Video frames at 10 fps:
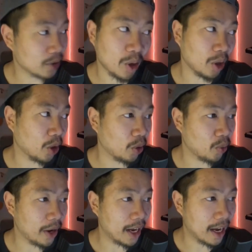got a lot of
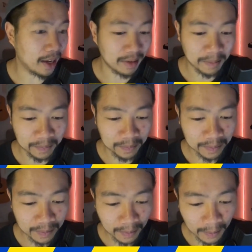wear
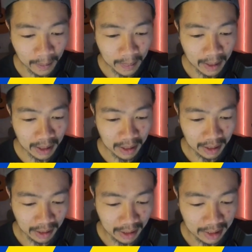
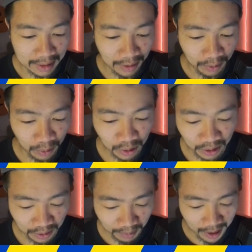and devolution
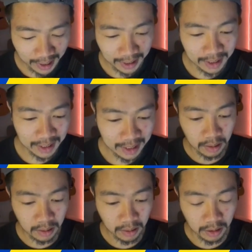spray.
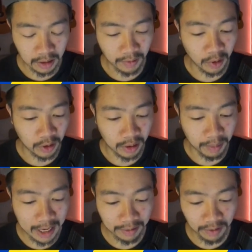Let's have a look at the
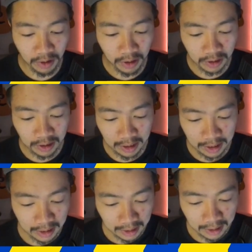back first.
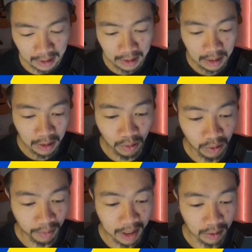Oh,
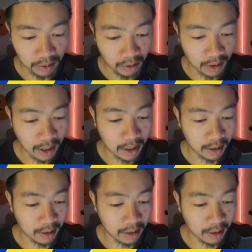the back looks okay.